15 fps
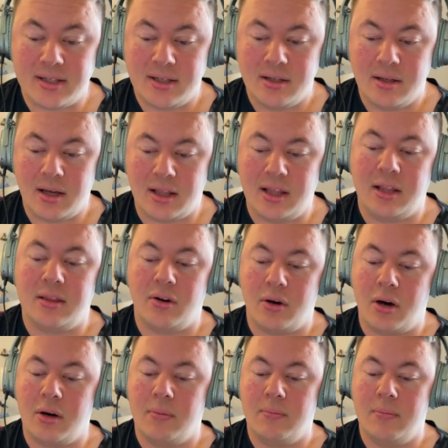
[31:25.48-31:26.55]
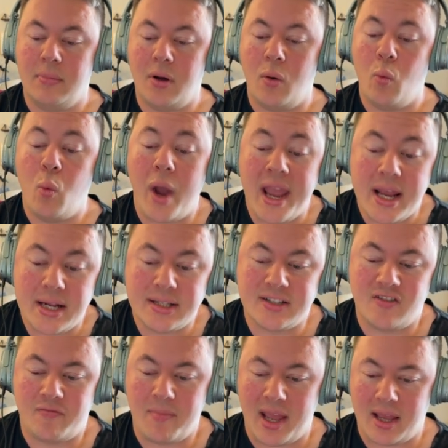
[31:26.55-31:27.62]
I think there are ways
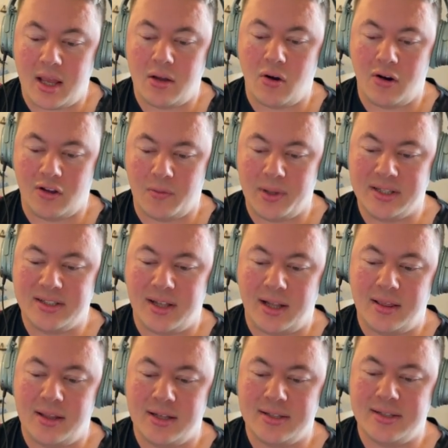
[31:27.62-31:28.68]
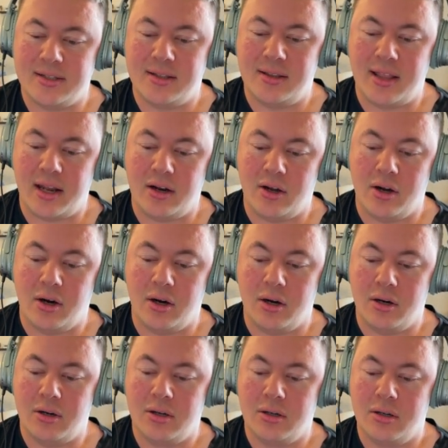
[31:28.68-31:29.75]
of making arguments like this that
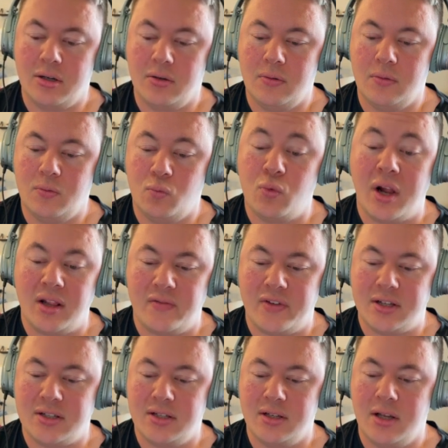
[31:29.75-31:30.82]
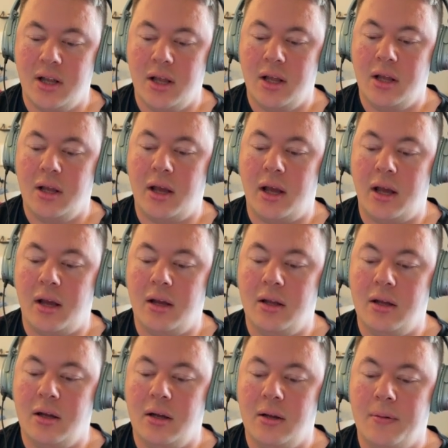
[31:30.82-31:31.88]
are relevant. But
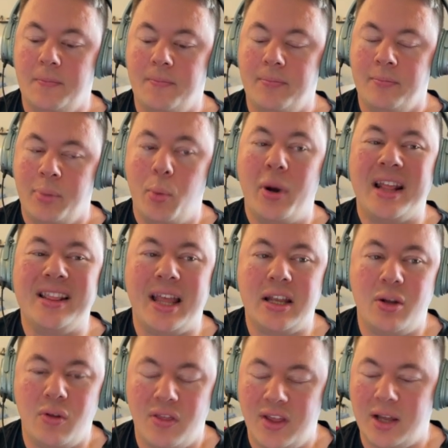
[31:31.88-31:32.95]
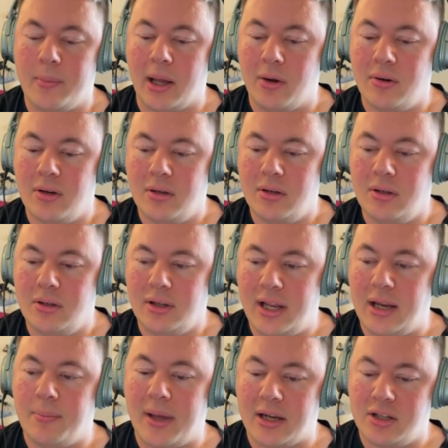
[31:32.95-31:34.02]
what I'd like you to think about,
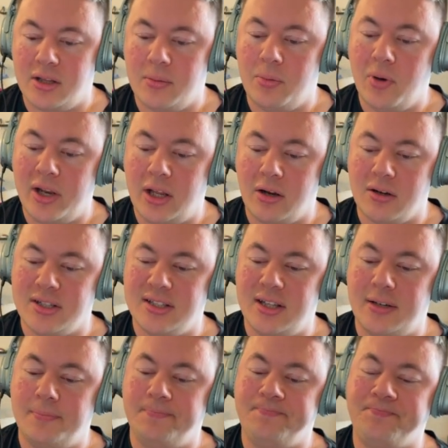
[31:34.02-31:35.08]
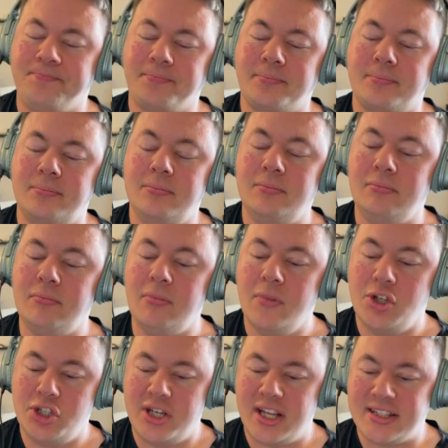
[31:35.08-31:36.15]
getting back to the point here, is that
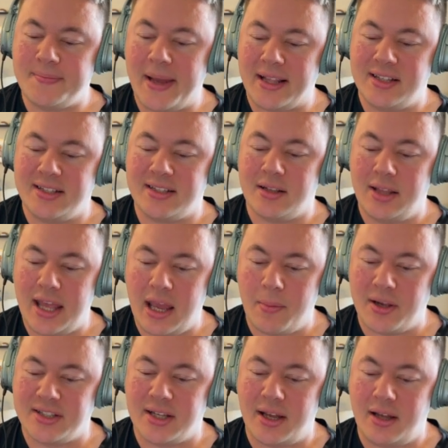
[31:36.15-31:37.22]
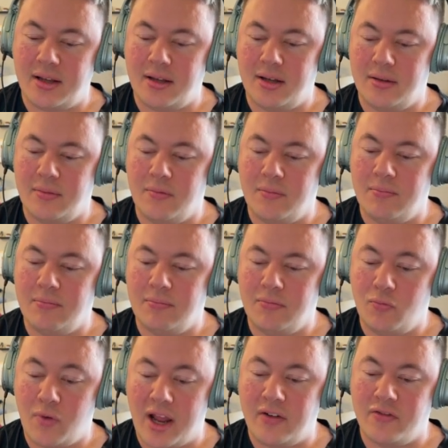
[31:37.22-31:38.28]
she does make this claim, as I
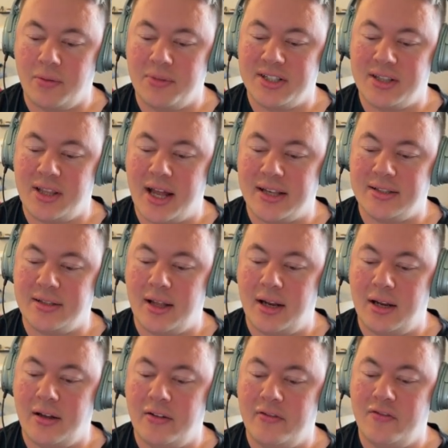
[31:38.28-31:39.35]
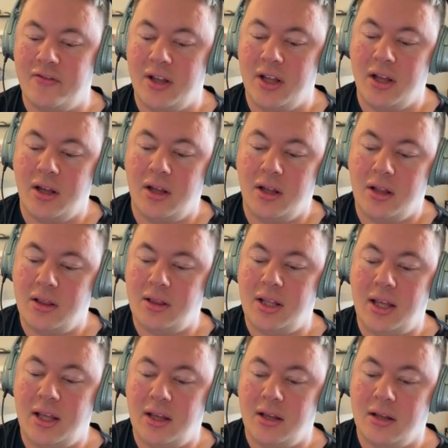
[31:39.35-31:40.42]
read from this last line of the